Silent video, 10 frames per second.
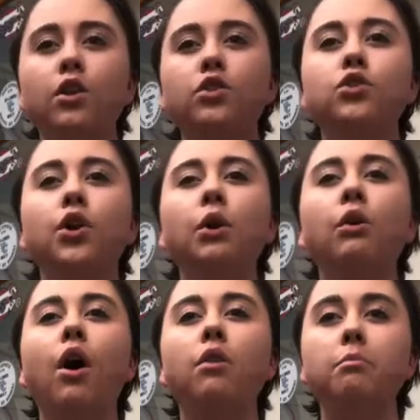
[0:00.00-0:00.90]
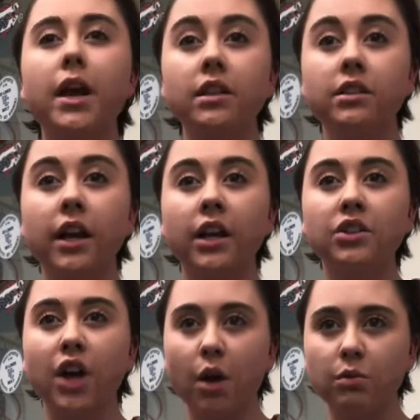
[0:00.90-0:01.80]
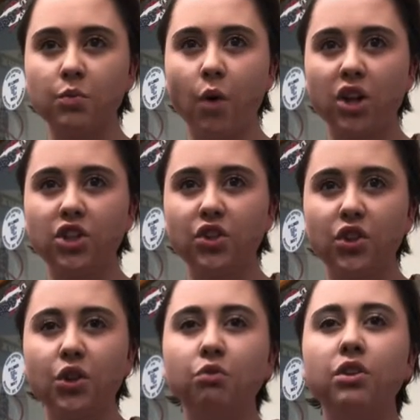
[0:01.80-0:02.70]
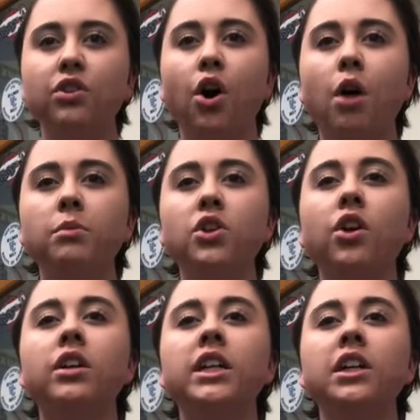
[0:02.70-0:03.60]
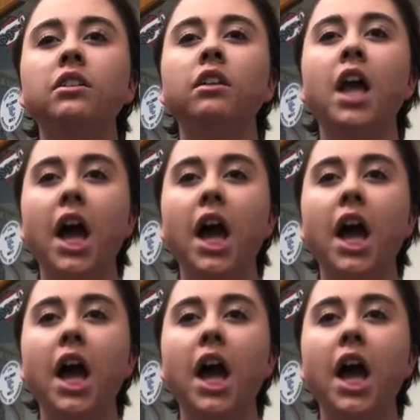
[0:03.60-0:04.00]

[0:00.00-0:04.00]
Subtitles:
Sure, on May 2nd, I was watching the Union Army on a hill